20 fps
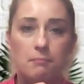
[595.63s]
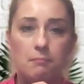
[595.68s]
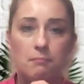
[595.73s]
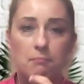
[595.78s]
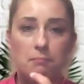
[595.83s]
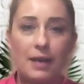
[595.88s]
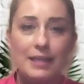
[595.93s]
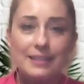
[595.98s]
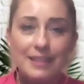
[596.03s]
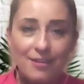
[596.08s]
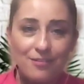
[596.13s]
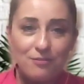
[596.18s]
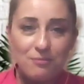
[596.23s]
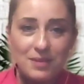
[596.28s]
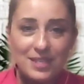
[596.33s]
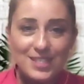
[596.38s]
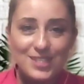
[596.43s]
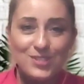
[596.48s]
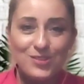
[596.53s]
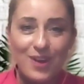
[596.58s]
but I've
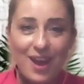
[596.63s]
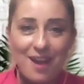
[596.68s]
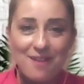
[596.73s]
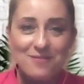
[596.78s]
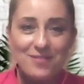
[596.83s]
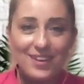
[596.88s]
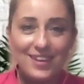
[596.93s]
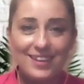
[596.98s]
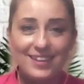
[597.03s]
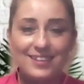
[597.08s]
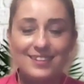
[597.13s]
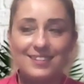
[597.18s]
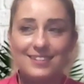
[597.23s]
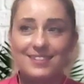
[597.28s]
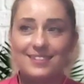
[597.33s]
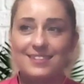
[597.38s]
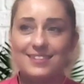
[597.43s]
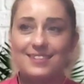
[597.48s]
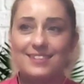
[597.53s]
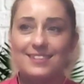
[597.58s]
missed driving.
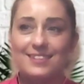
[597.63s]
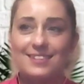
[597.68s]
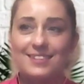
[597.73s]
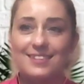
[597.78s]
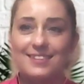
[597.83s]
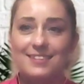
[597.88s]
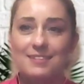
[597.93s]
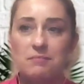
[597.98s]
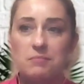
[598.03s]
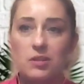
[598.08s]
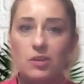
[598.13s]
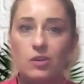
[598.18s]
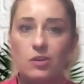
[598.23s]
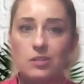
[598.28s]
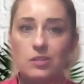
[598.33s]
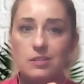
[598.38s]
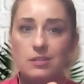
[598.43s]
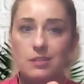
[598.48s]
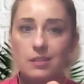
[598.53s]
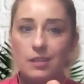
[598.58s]

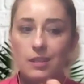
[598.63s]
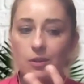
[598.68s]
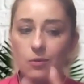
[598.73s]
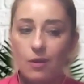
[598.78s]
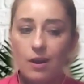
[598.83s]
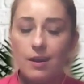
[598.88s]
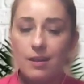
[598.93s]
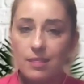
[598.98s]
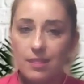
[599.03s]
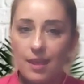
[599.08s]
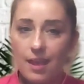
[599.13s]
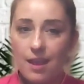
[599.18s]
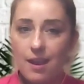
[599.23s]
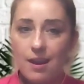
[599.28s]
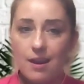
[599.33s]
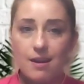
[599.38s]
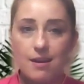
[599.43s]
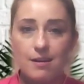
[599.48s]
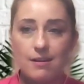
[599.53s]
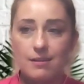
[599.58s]
because you are
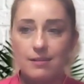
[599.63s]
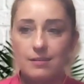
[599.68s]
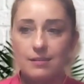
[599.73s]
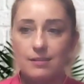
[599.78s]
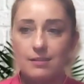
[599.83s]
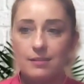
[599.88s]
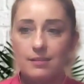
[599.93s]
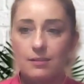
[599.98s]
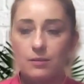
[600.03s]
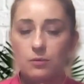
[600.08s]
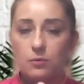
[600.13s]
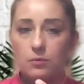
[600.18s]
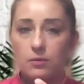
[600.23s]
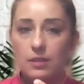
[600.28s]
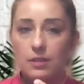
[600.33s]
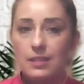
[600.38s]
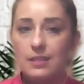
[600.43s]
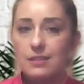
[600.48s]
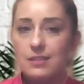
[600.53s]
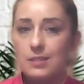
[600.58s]
there
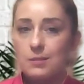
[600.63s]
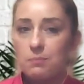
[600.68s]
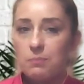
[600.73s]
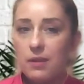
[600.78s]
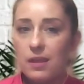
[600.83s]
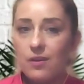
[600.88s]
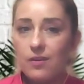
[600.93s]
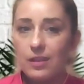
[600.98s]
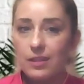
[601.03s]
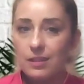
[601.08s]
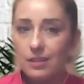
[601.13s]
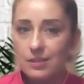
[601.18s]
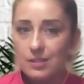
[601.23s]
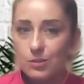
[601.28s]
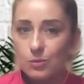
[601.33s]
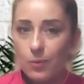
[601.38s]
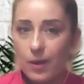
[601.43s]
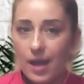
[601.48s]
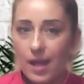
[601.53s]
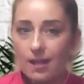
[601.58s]
in spirit as
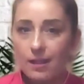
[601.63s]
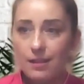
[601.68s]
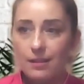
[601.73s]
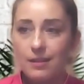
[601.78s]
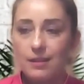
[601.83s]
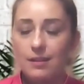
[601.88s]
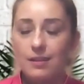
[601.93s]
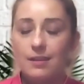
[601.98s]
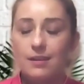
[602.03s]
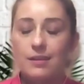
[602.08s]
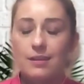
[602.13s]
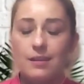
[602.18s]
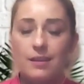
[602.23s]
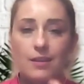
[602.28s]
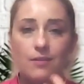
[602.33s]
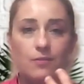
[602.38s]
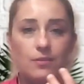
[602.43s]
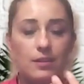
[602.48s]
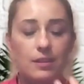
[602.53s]
well, even